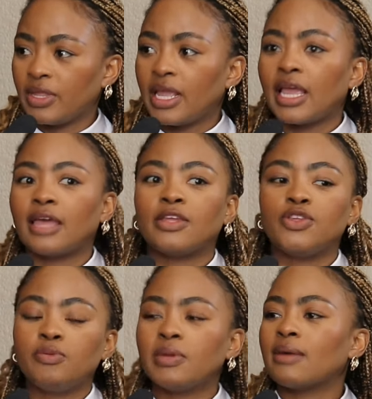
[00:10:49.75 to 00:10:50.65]
Mm. And
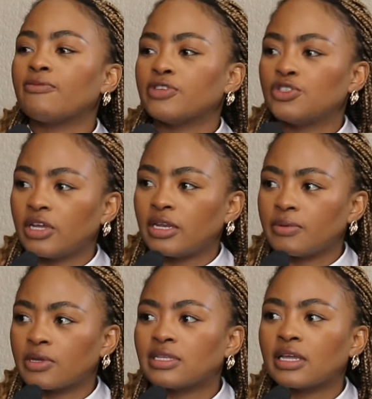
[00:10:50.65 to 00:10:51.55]
then you become frustrated
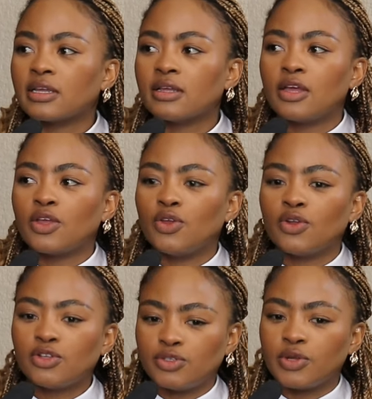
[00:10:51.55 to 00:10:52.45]
because like
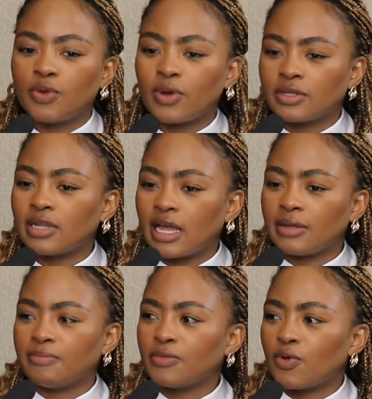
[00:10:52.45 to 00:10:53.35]
you're not doing what
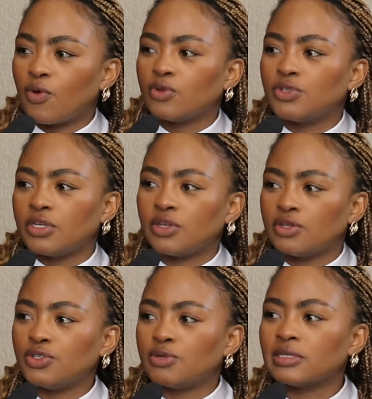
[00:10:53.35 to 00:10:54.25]
I called you here
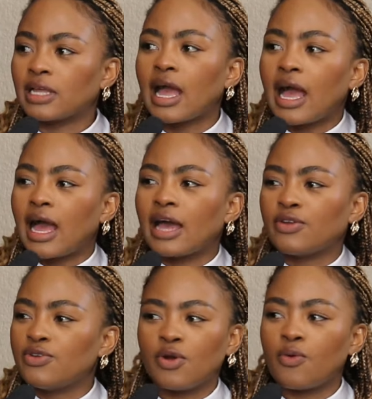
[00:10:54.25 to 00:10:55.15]
to do, but it's like I
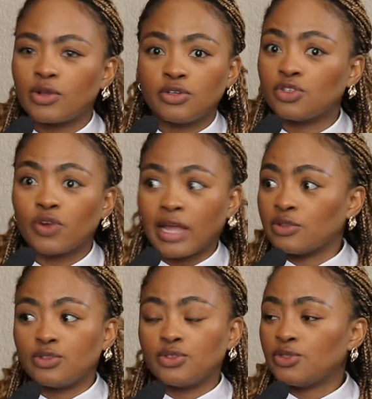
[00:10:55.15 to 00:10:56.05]
don't know what you're
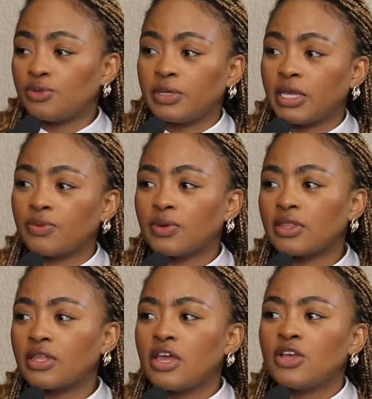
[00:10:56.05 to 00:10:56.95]
trying to do to mm, begin with.